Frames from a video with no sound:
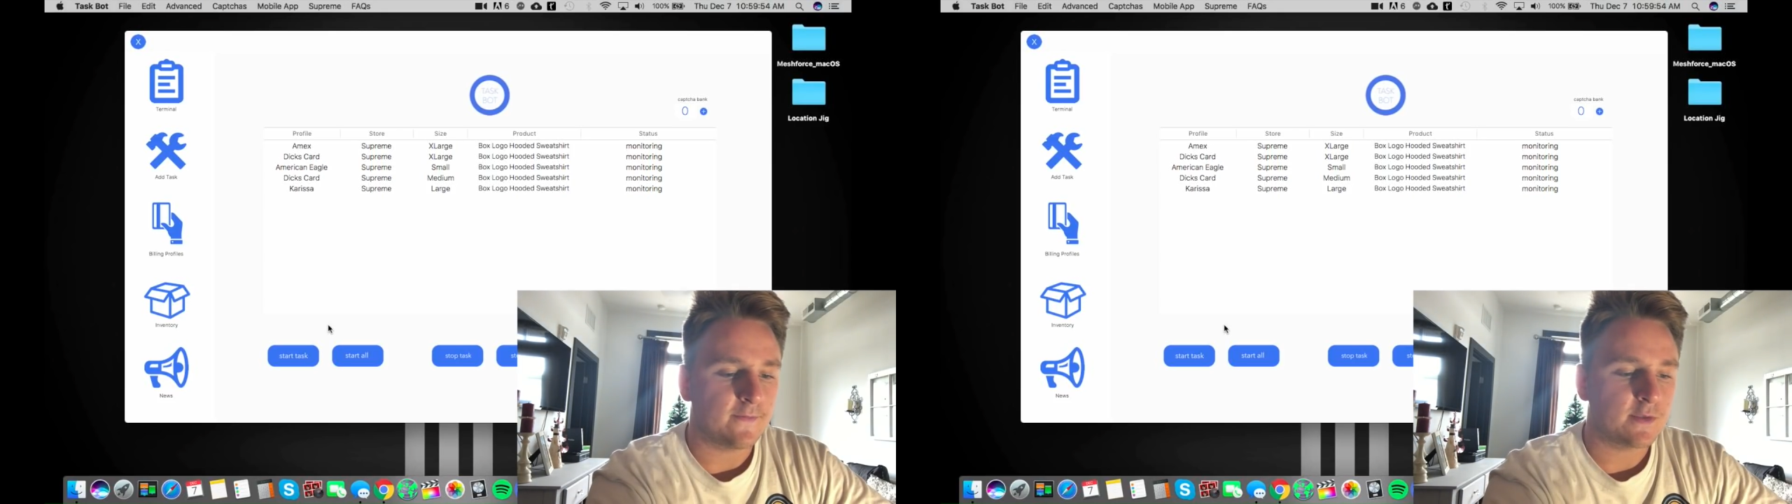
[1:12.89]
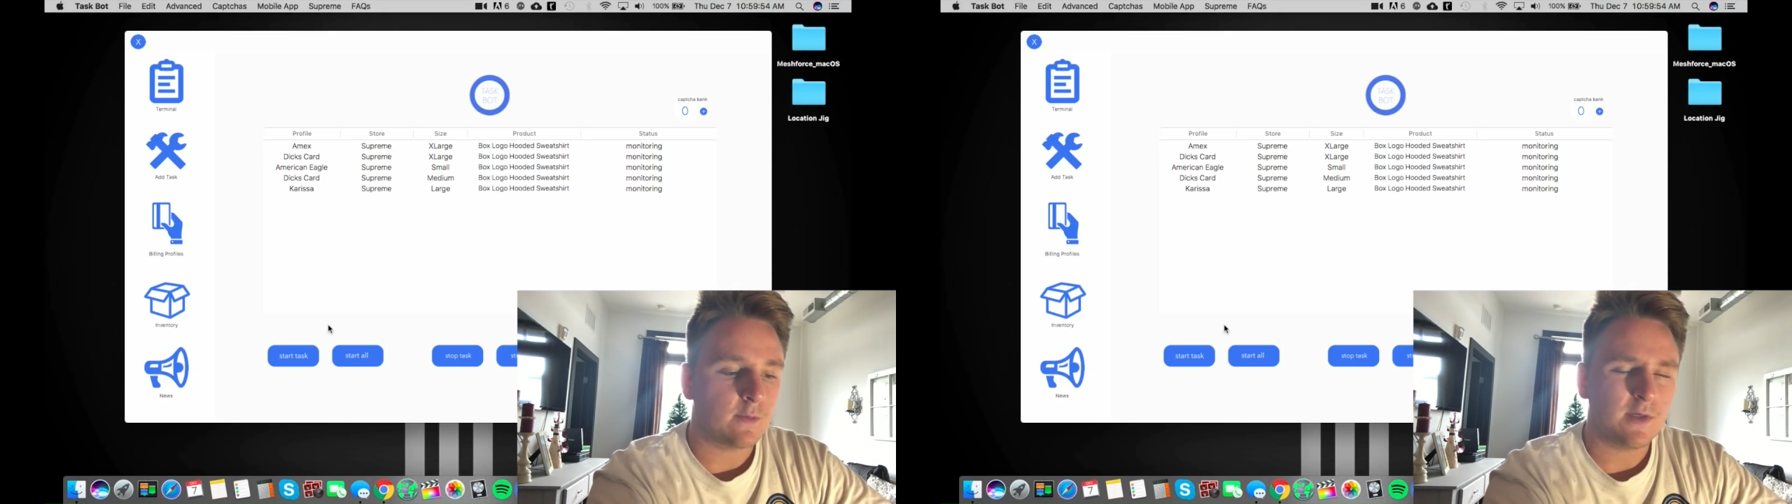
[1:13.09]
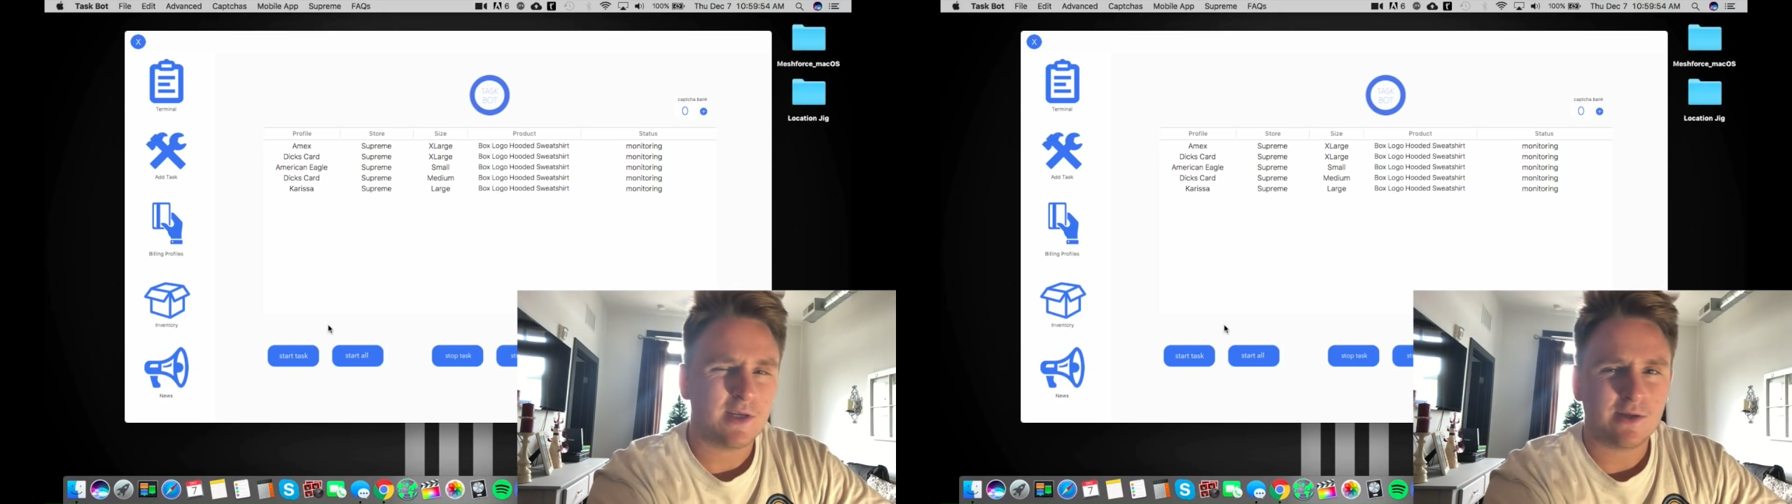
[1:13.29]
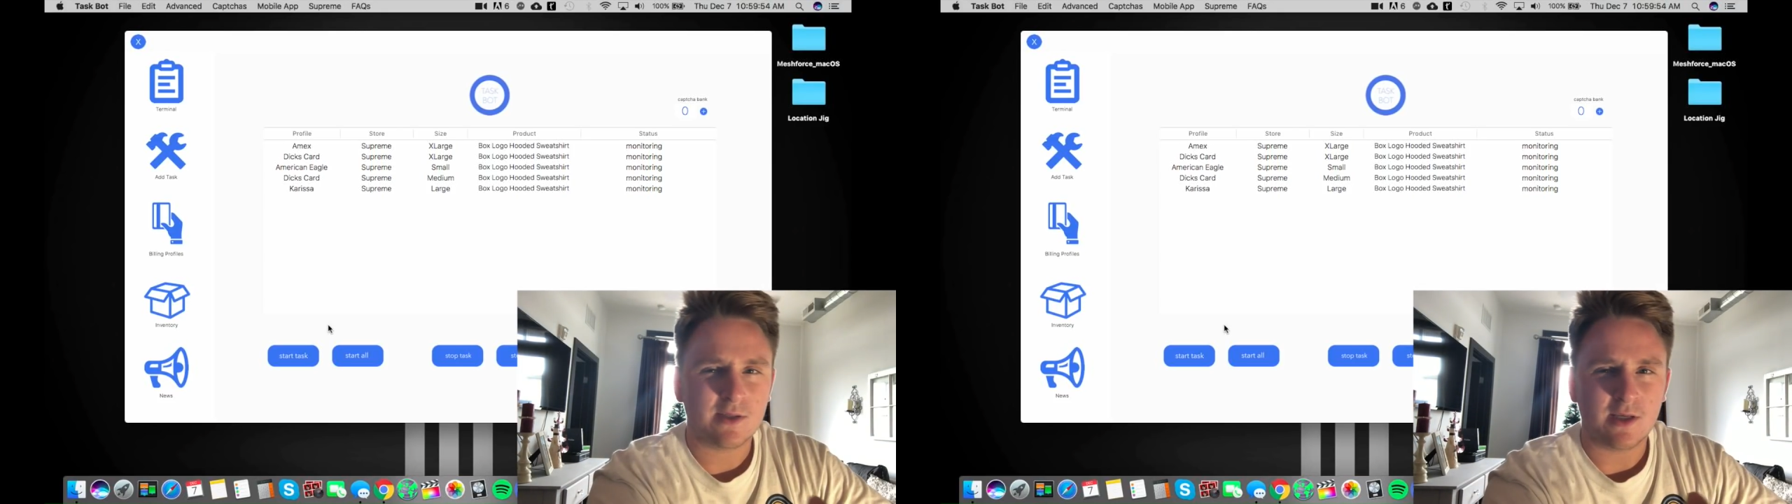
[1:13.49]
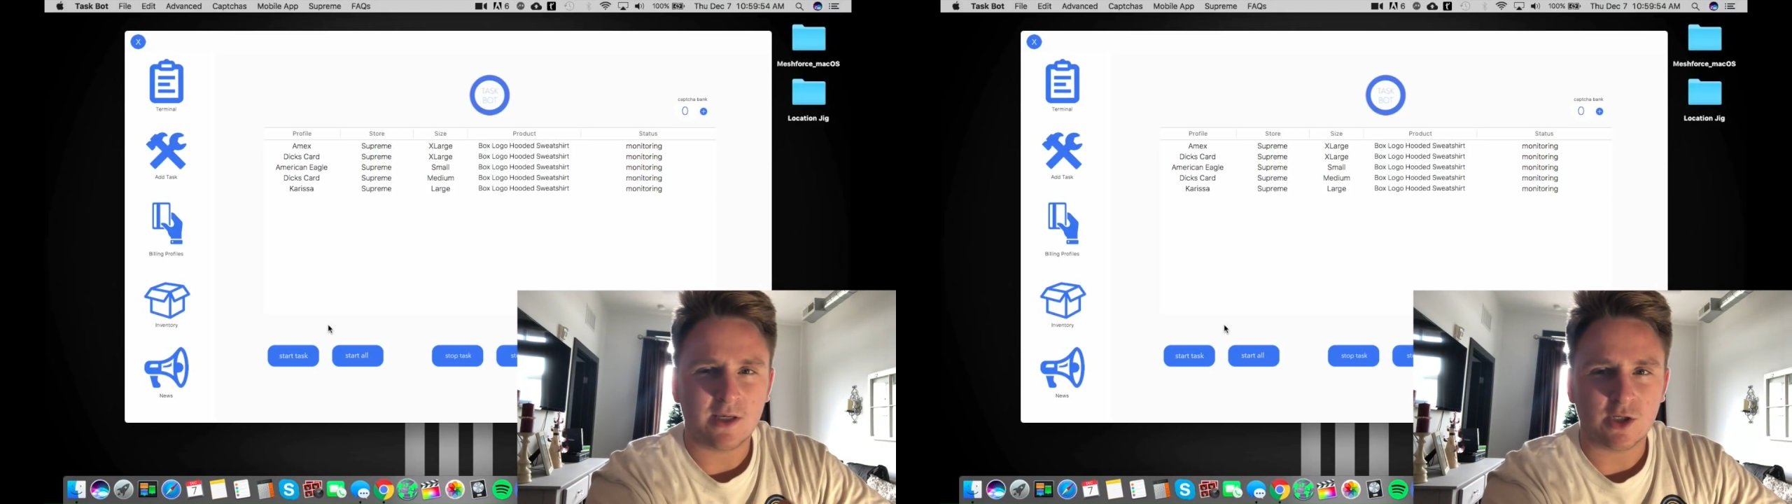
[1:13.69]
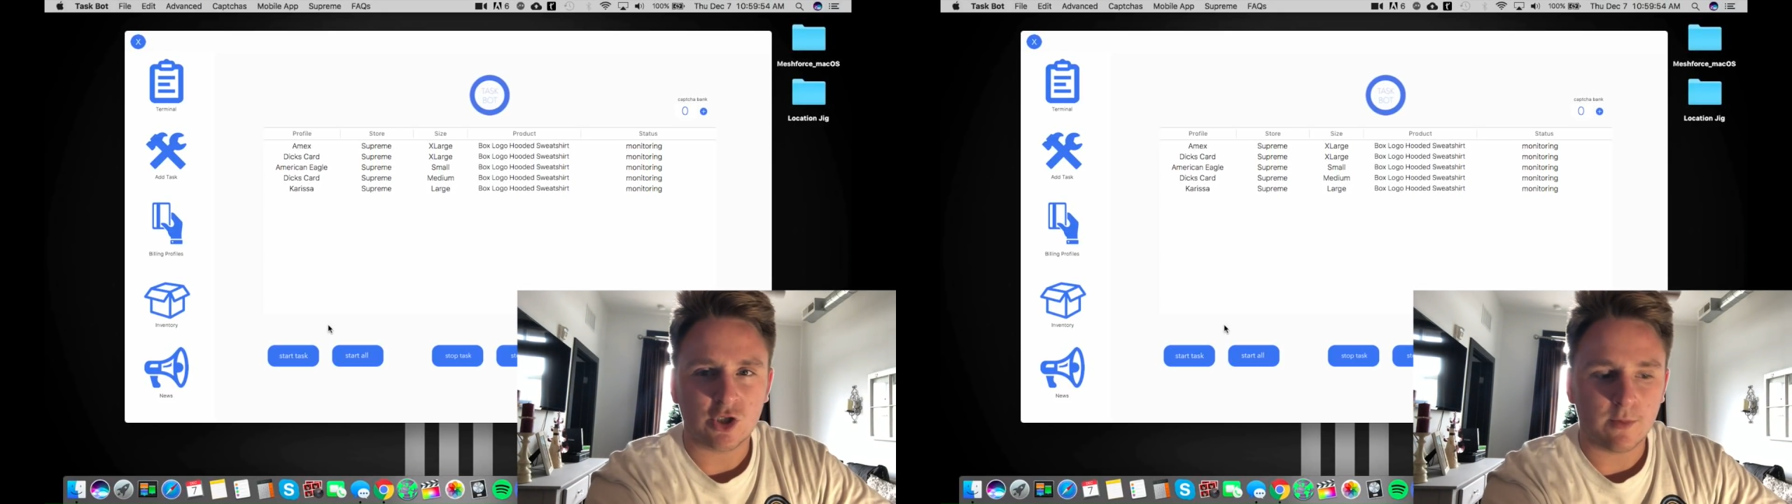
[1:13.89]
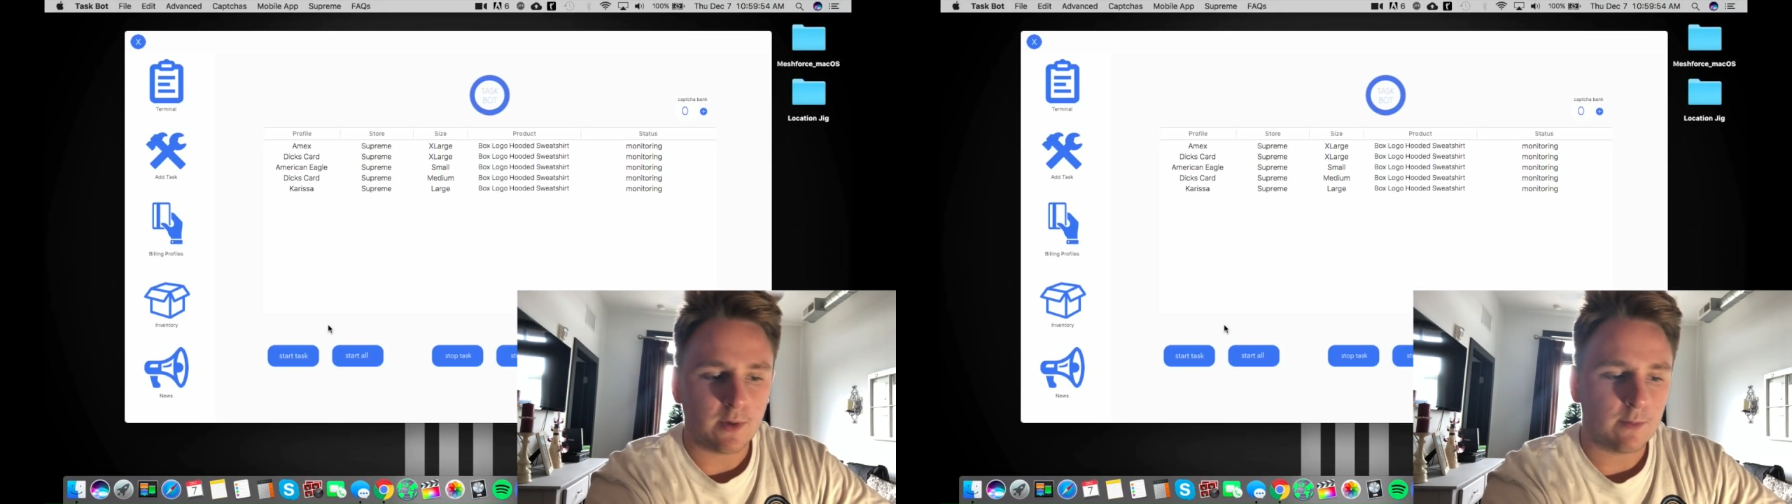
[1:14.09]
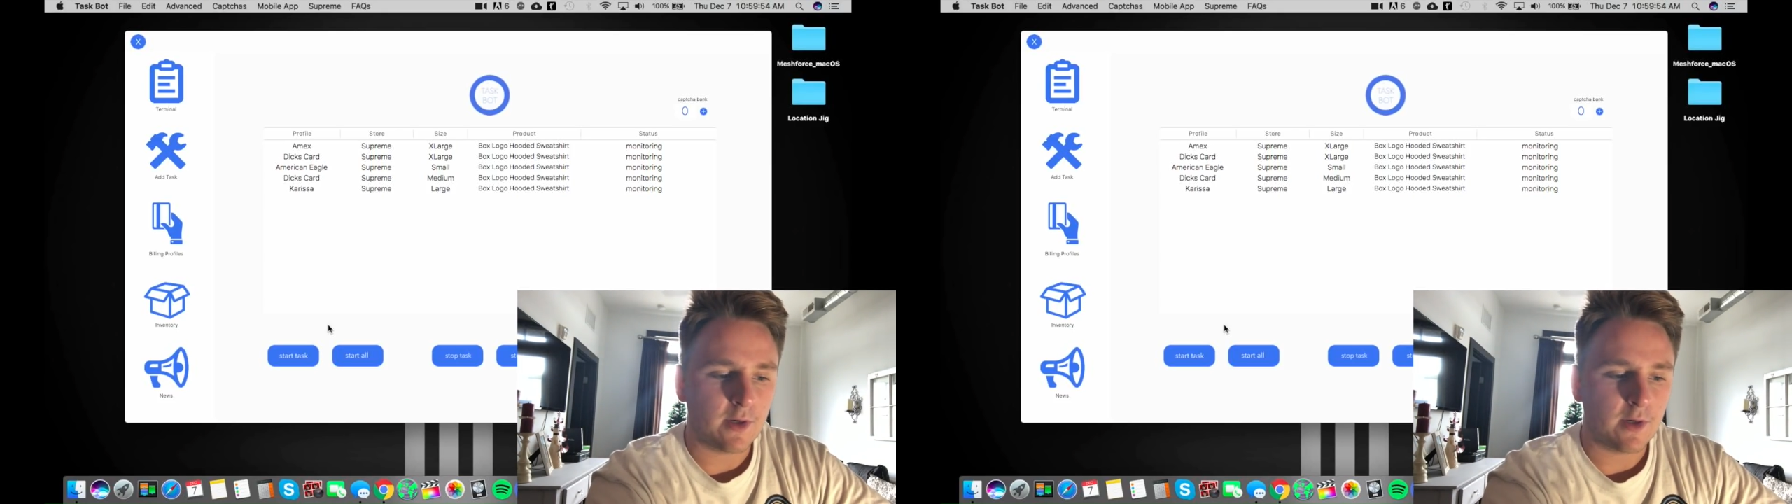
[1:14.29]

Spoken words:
For some reason I was thinking shipping,